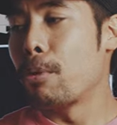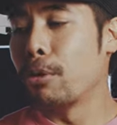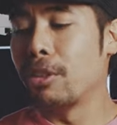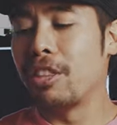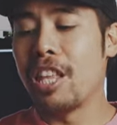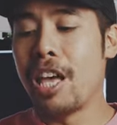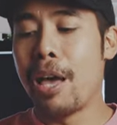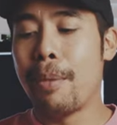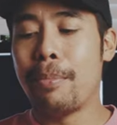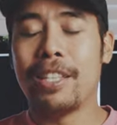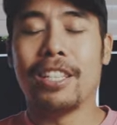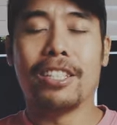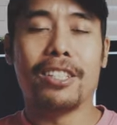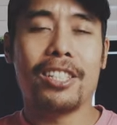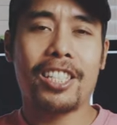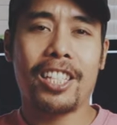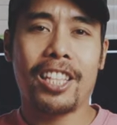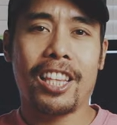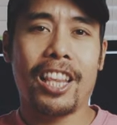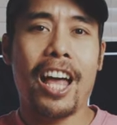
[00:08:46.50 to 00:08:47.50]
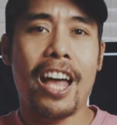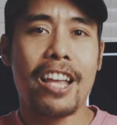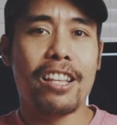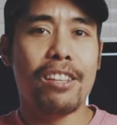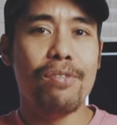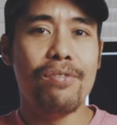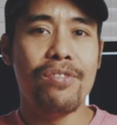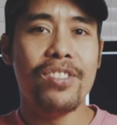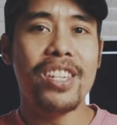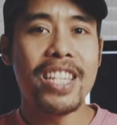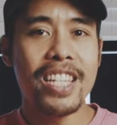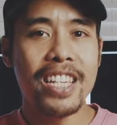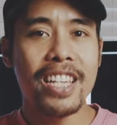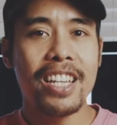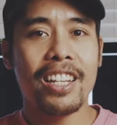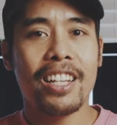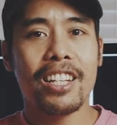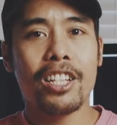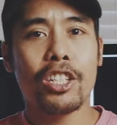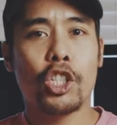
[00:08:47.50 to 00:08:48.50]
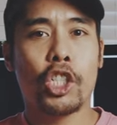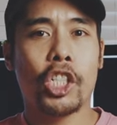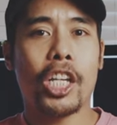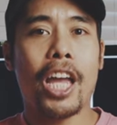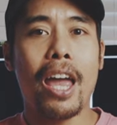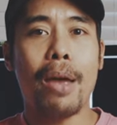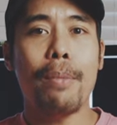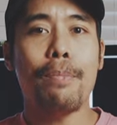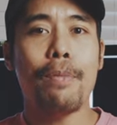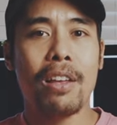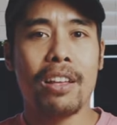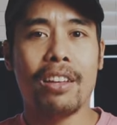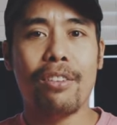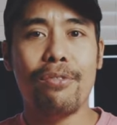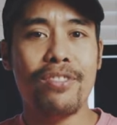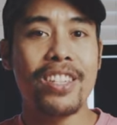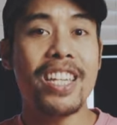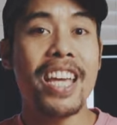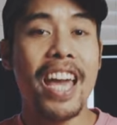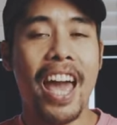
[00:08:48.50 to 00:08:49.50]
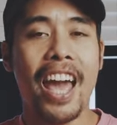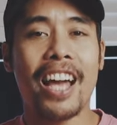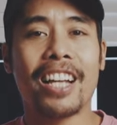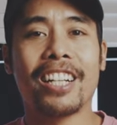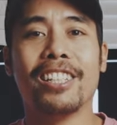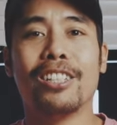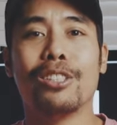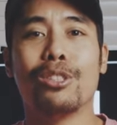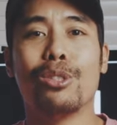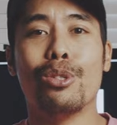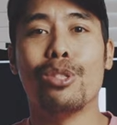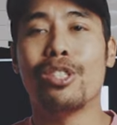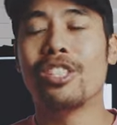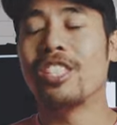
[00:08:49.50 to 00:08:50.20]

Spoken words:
put them in a slight V shape, a V angle, to